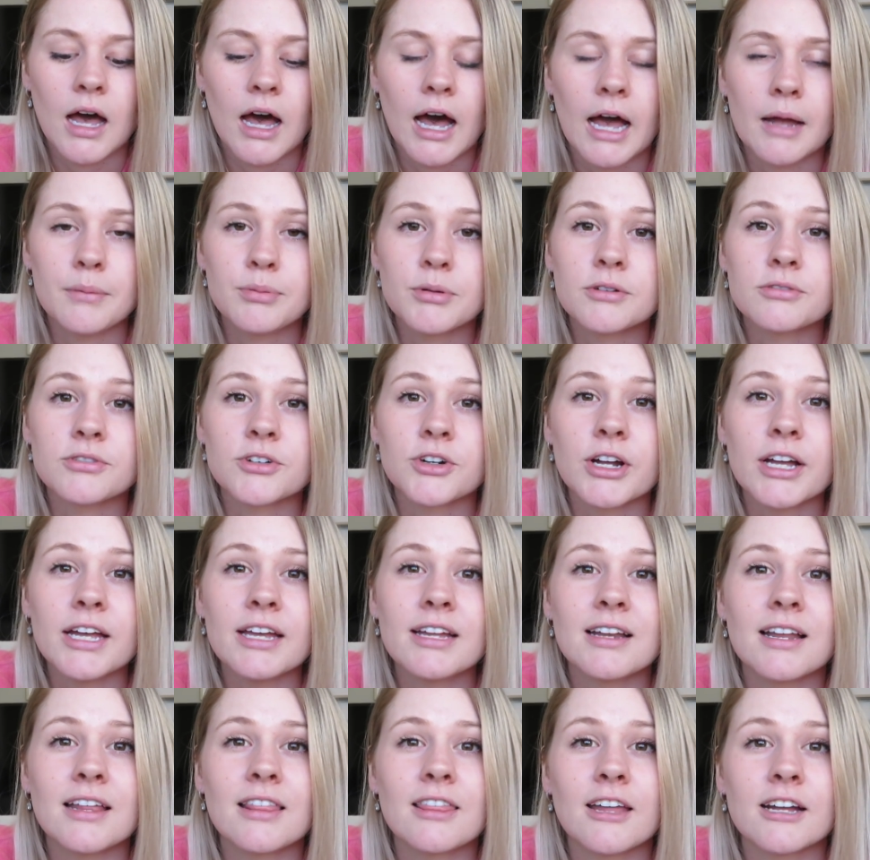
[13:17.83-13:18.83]
I prefer
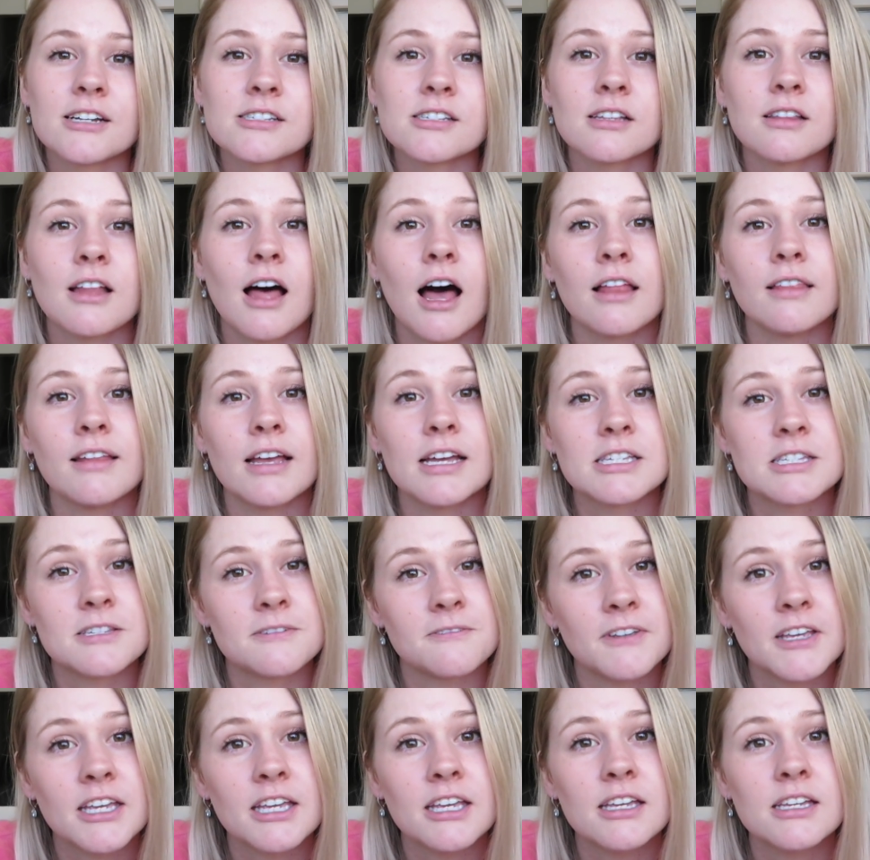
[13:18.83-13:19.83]
it. There's a lot less
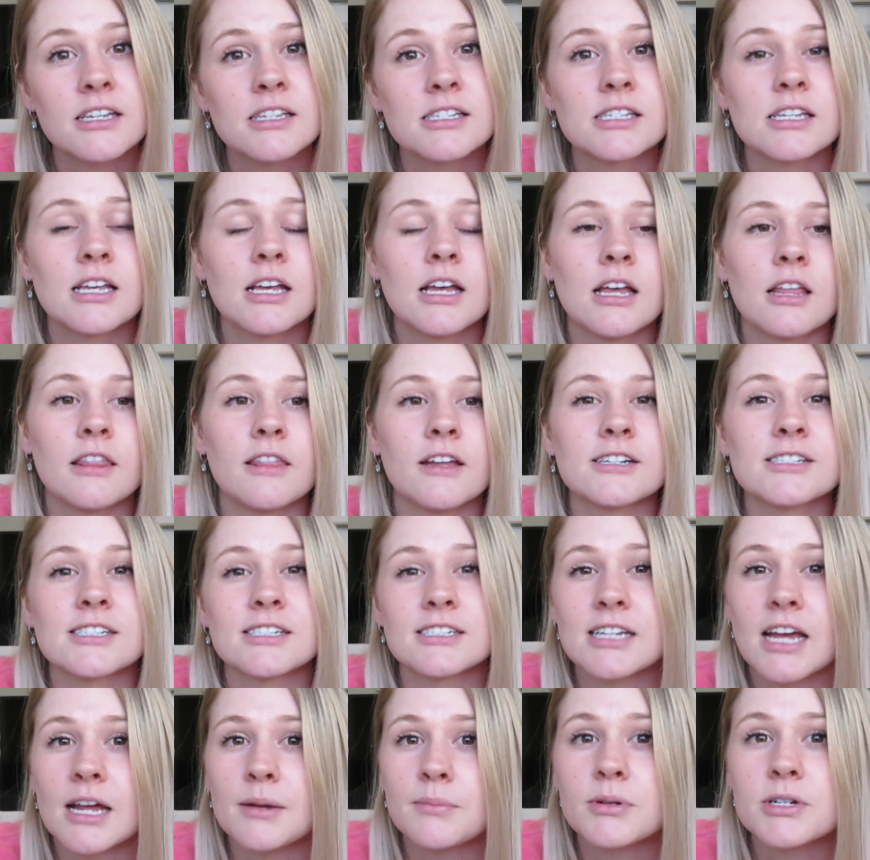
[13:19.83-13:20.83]
fees. There's
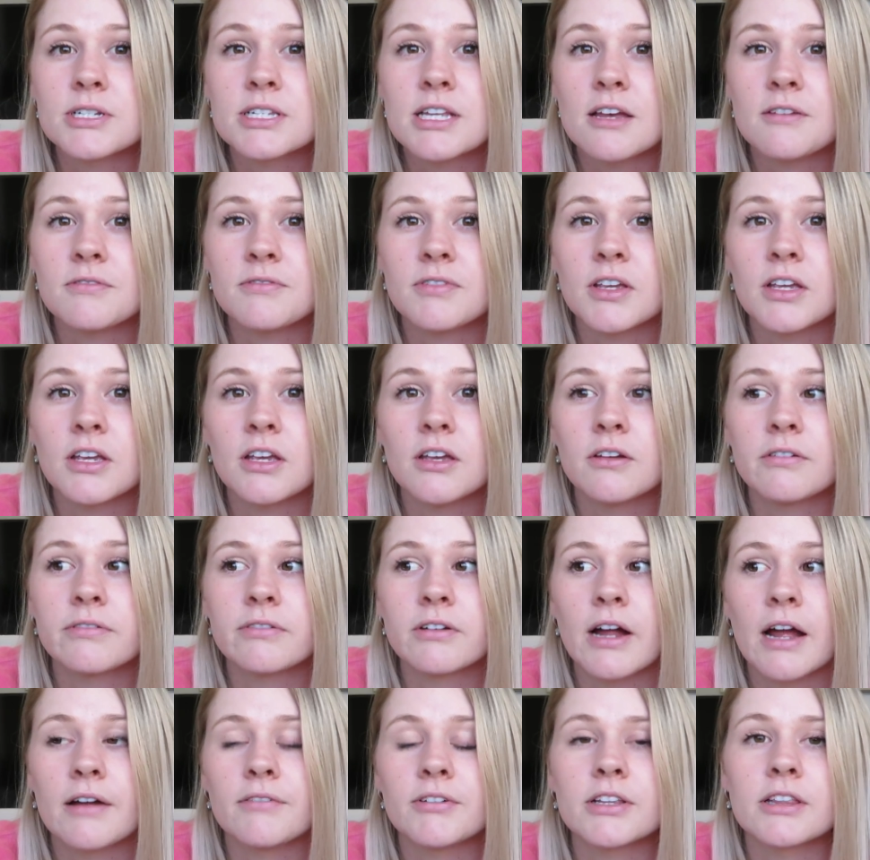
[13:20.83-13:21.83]
a 10% fee
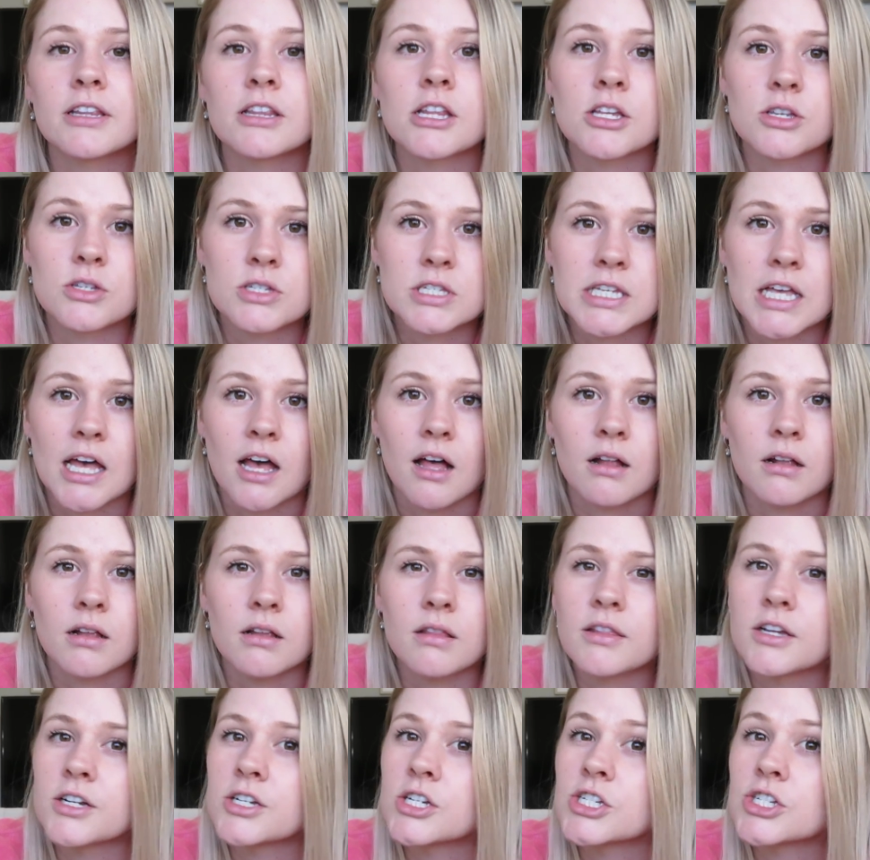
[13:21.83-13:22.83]
for everything that you
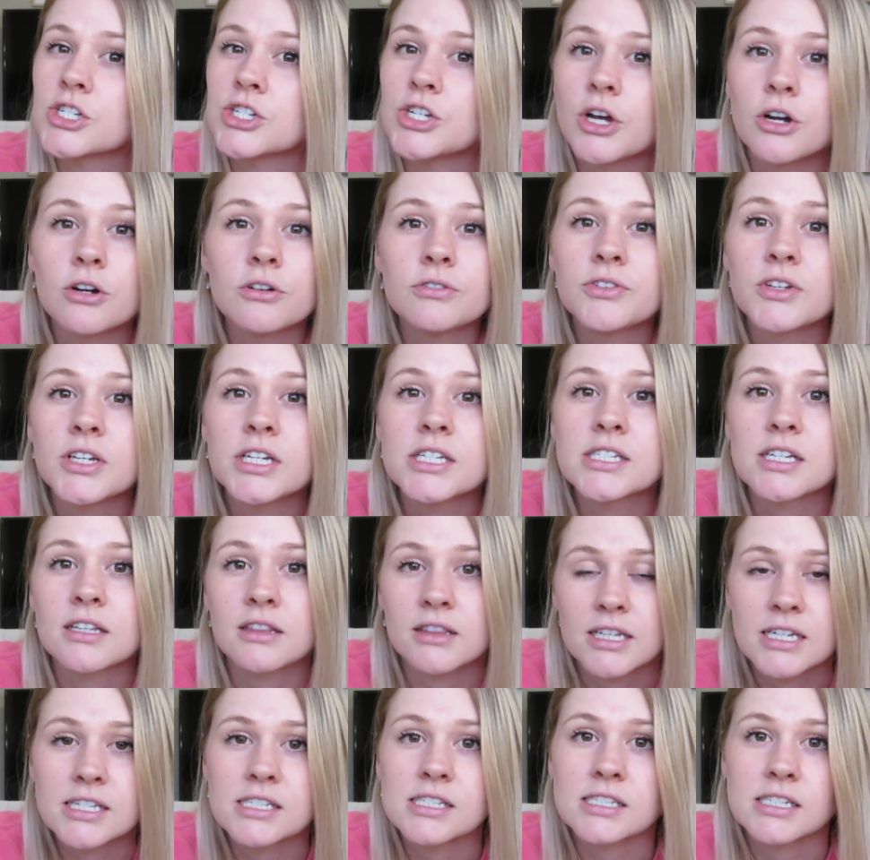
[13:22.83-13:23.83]
sell. There's no fee to
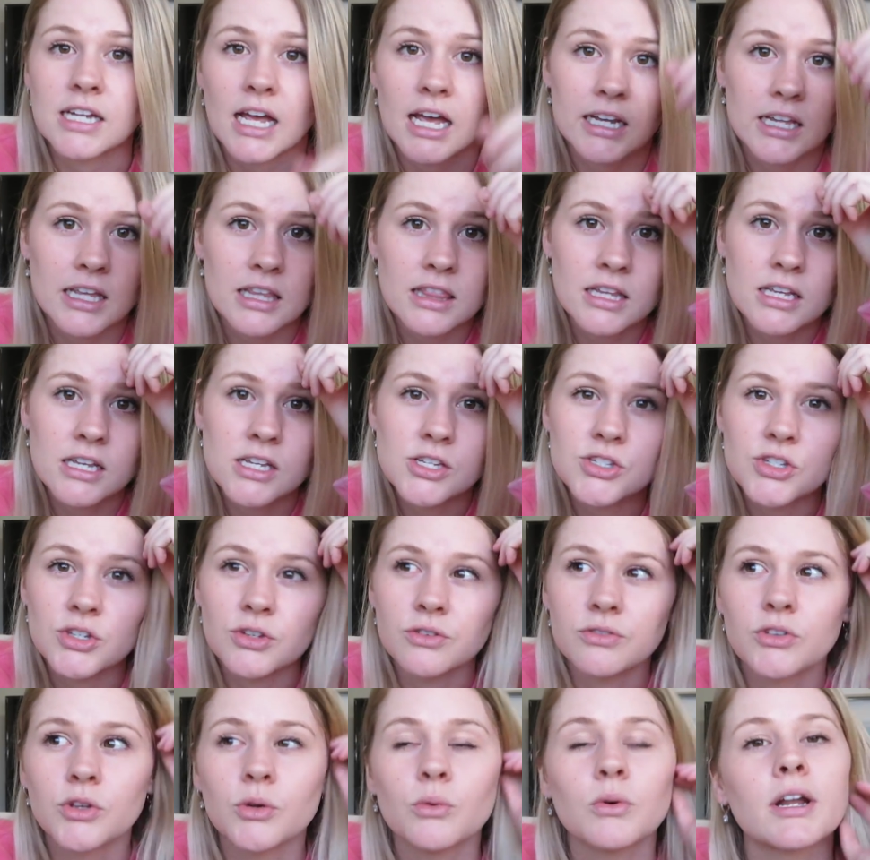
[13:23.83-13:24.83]
list anything. So
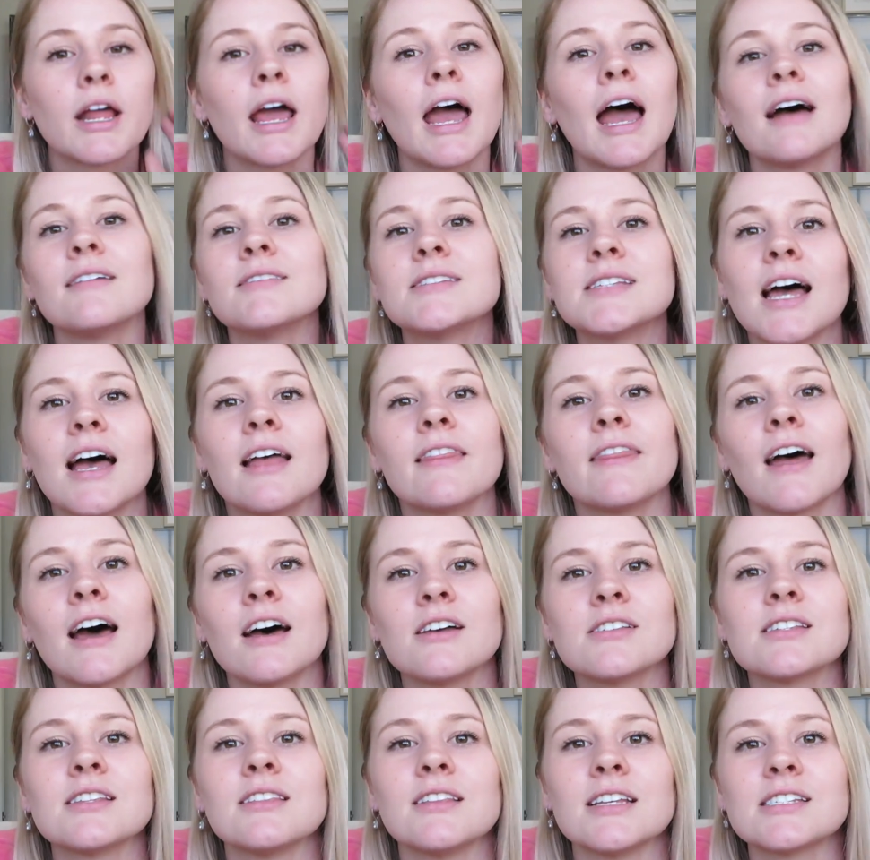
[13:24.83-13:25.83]
if you want to have
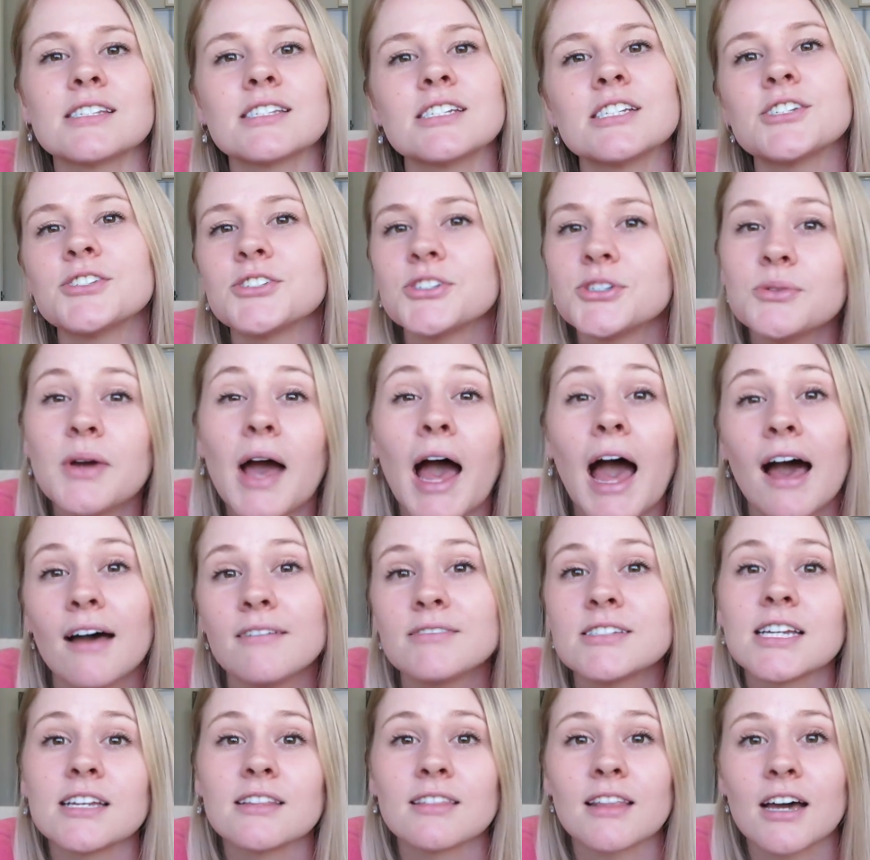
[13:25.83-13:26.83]
10,000 listings, you
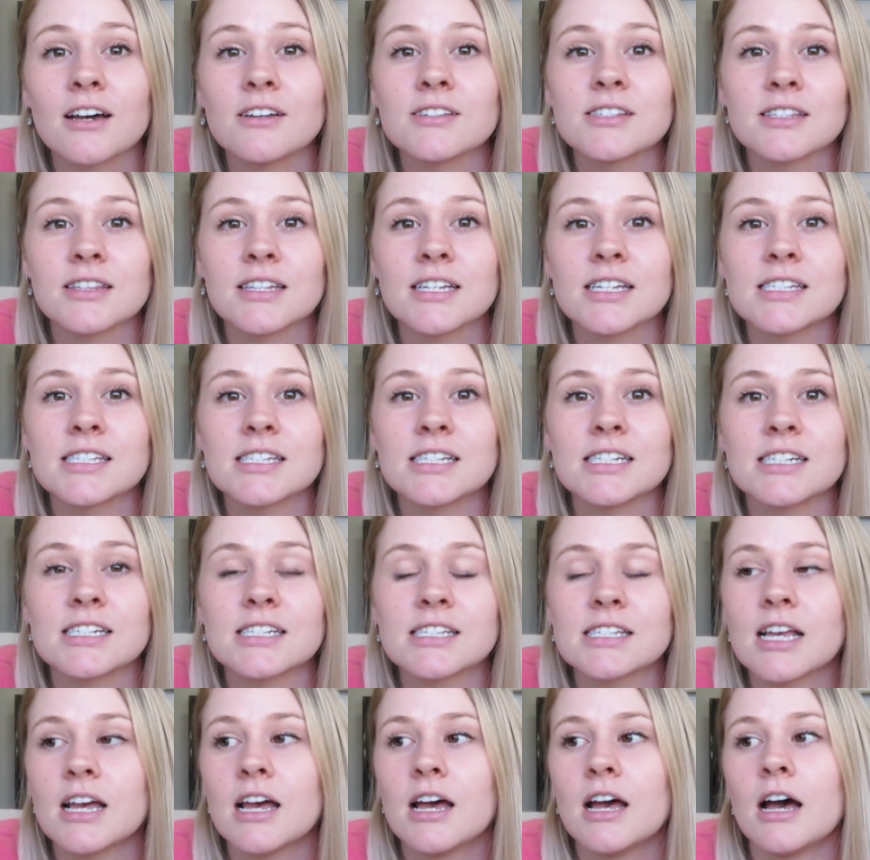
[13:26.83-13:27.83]
have 10,000
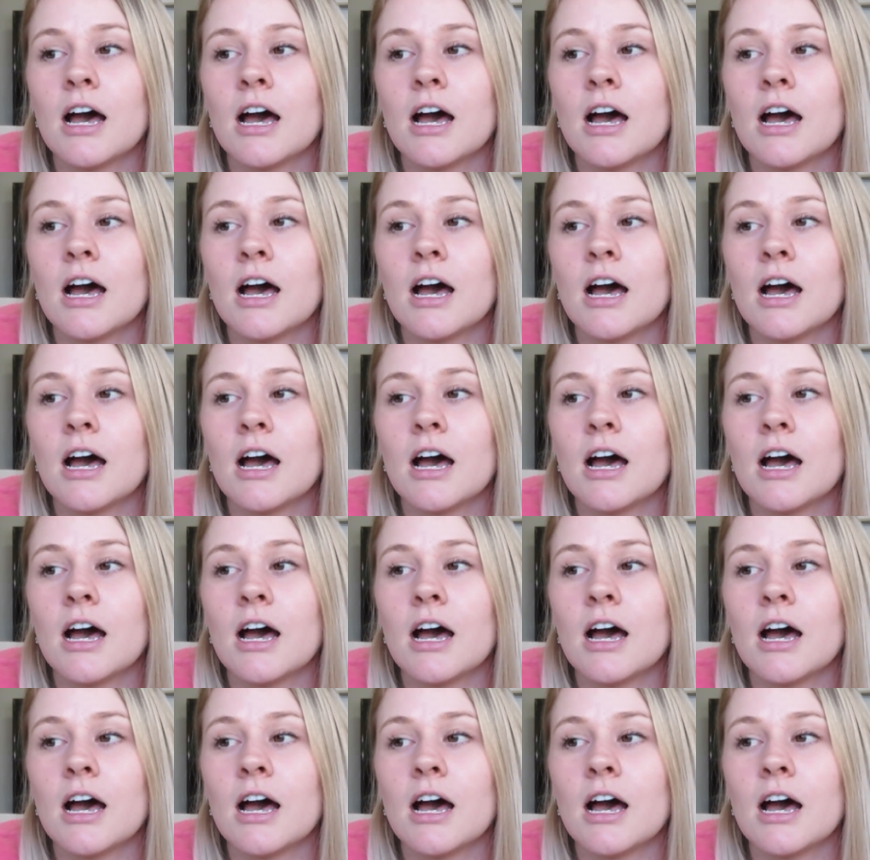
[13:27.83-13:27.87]
listings.